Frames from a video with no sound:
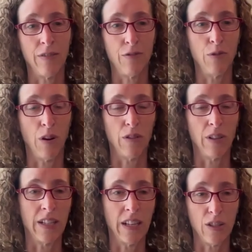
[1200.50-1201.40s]
If you aren't like
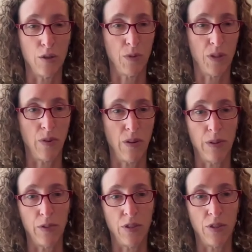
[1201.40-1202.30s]
taking a super deep breath,
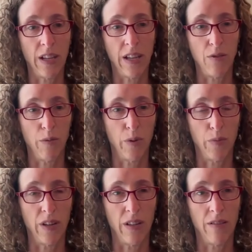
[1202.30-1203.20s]
but you're just taking a normal
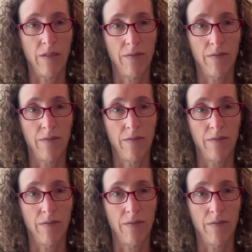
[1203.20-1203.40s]
breath.